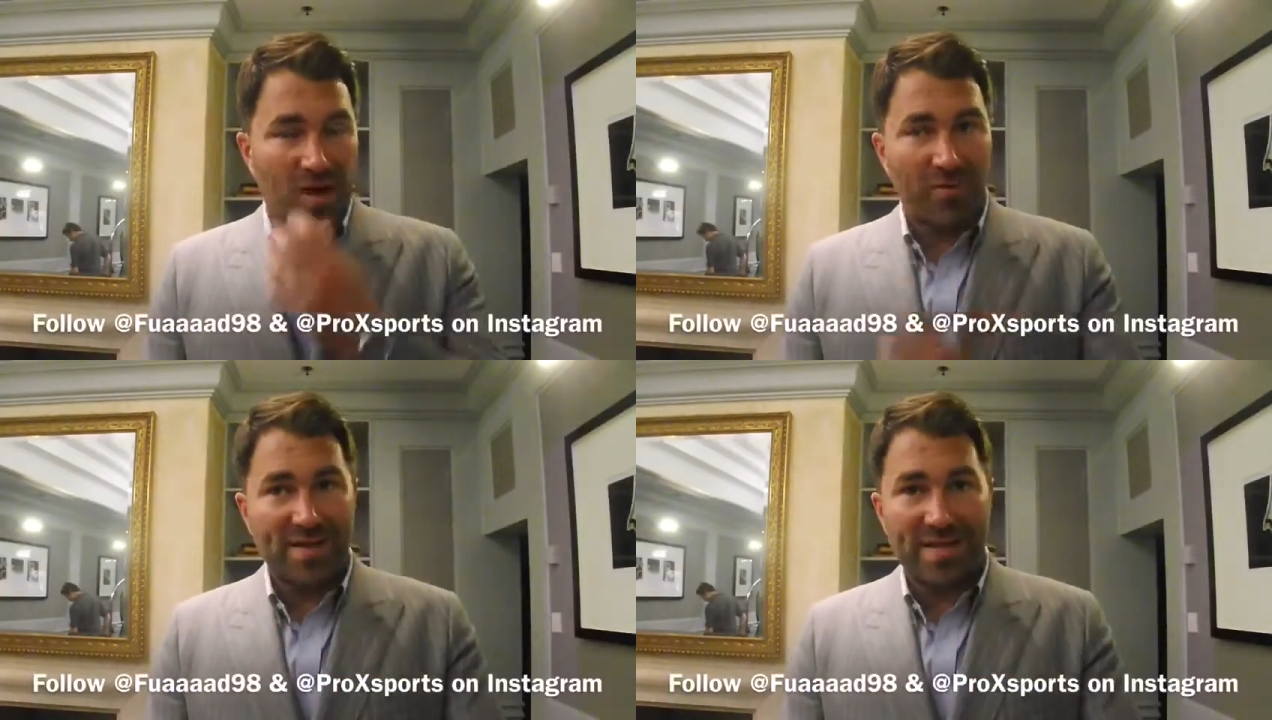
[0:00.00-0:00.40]

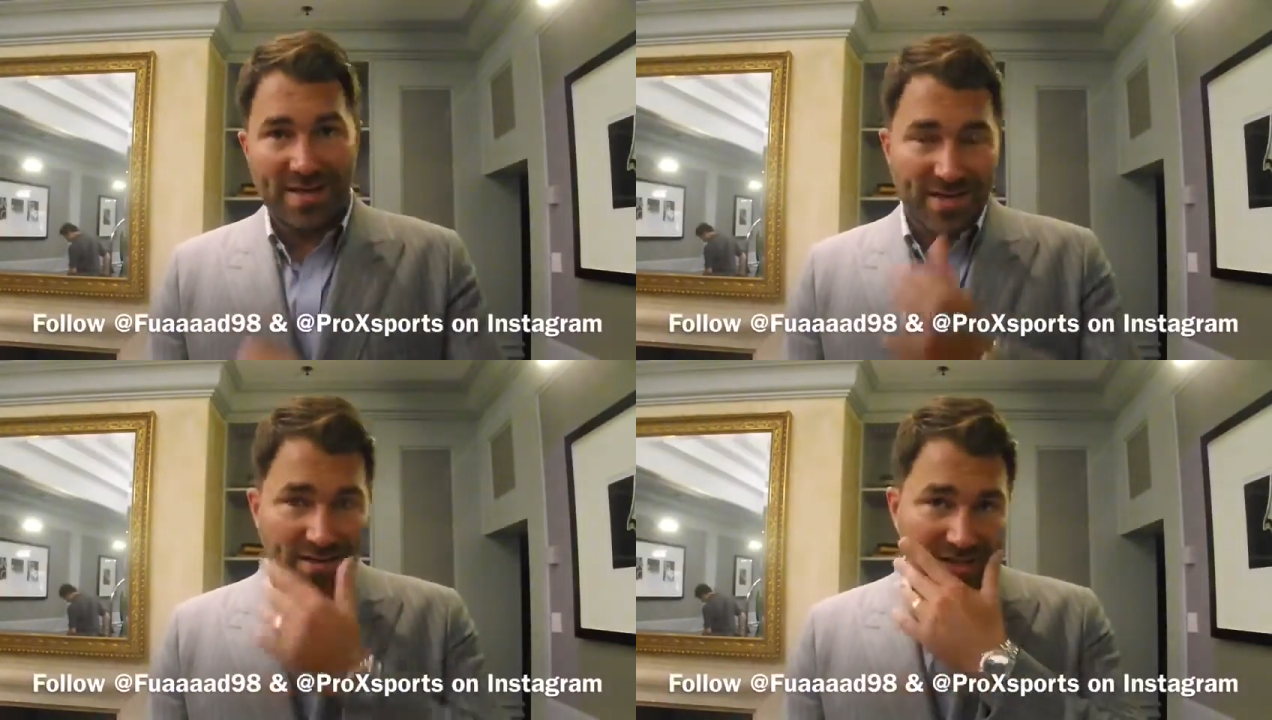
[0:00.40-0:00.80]
I rate
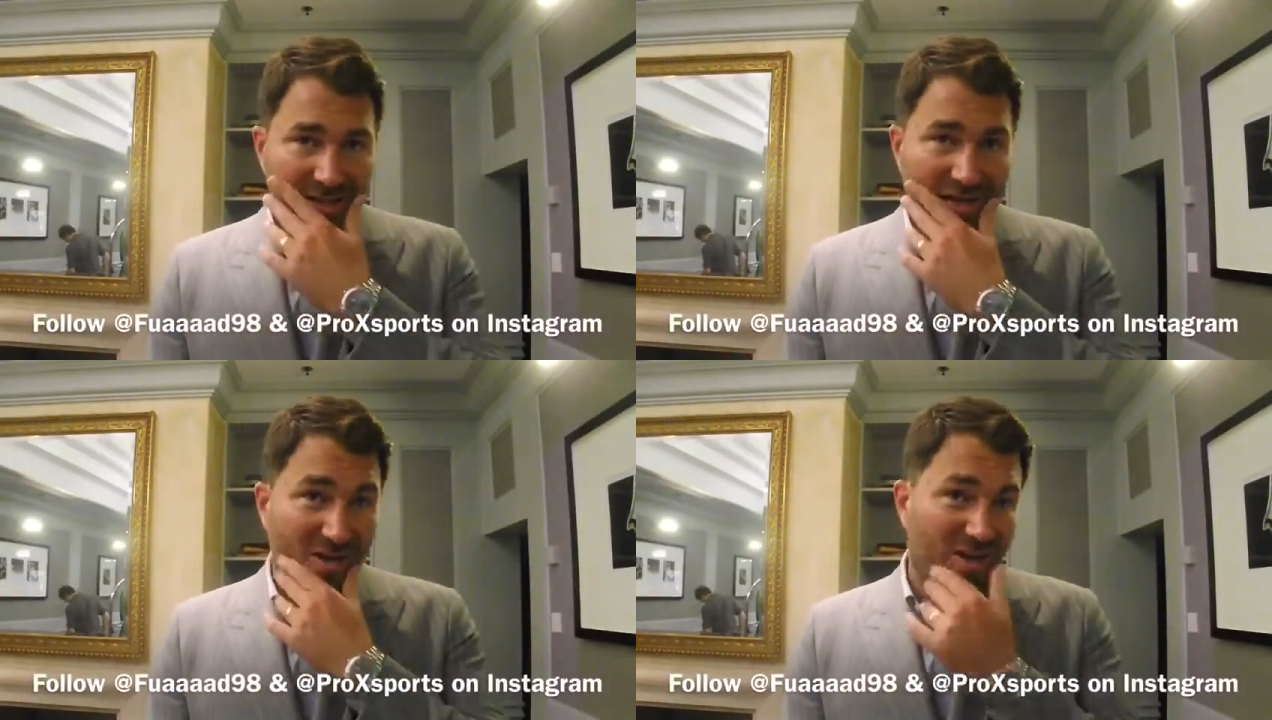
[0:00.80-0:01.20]
Danny
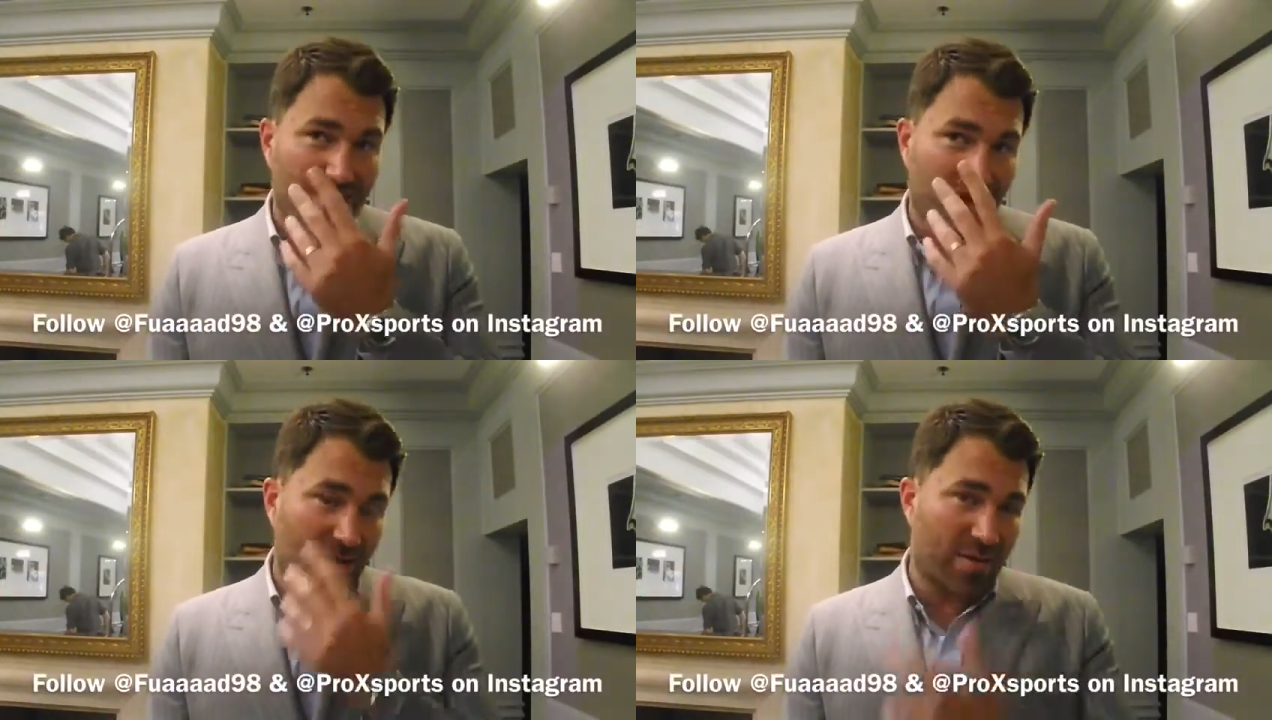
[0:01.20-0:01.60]
Garcia.
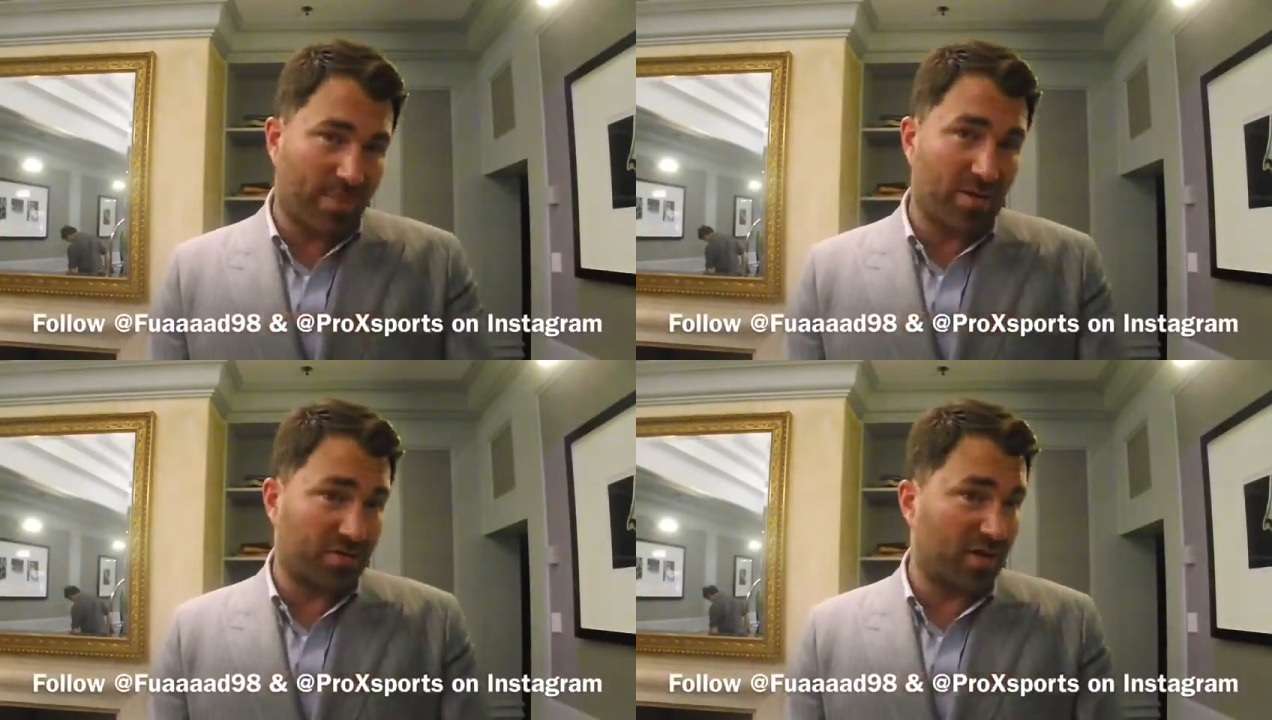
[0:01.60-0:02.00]
I
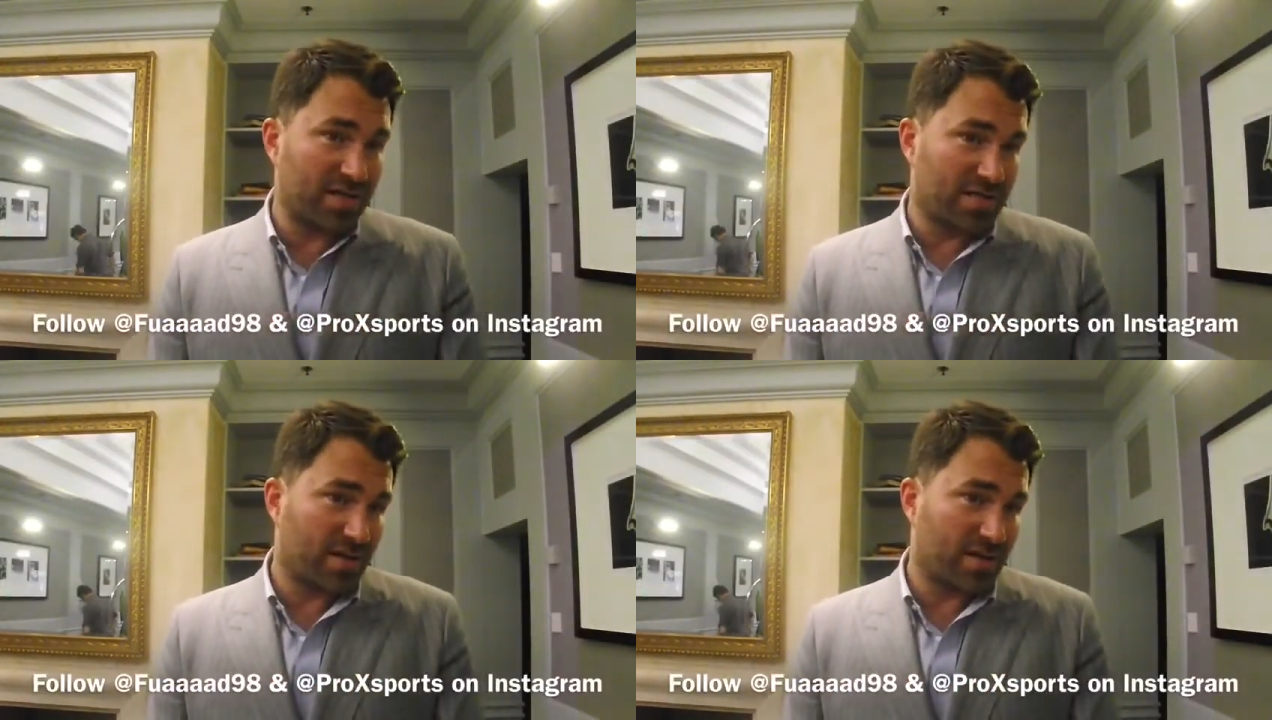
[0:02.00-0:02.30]
like both guys.